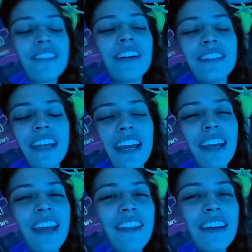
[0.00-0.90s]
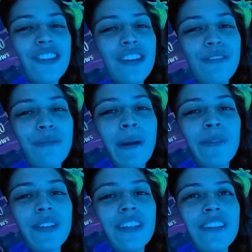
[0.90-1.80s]
Dante that she
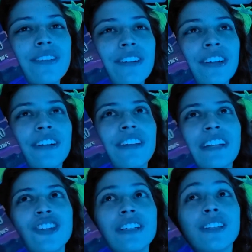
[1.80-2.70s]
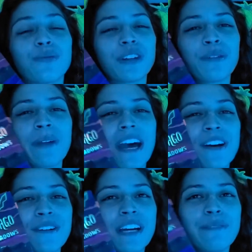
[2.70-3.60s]
remembers, or that she's the real
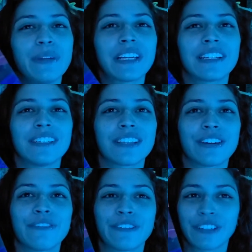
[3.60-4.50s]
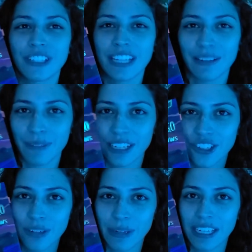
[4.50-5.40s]
Pao because of the first time that
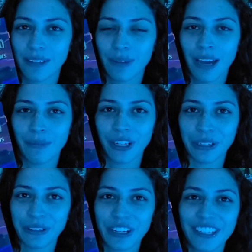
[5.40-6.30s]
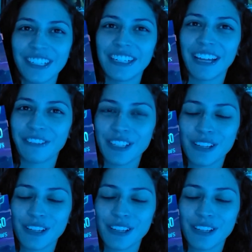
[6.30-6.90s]
she beat him at Mario Kart, and that was